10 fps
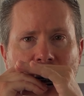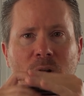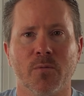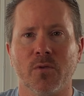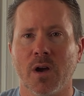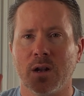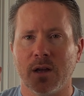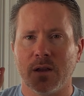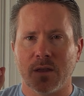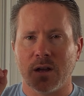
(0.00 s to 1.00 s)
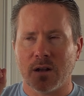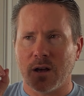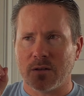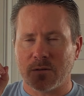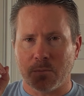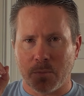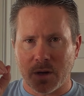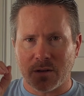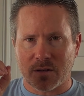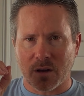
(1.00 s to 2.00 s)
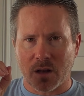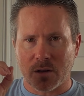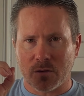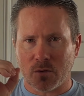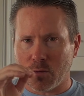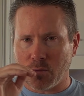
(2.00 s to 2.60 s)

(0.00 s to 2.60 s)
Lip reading: I'm trying to hit that nice big solid 2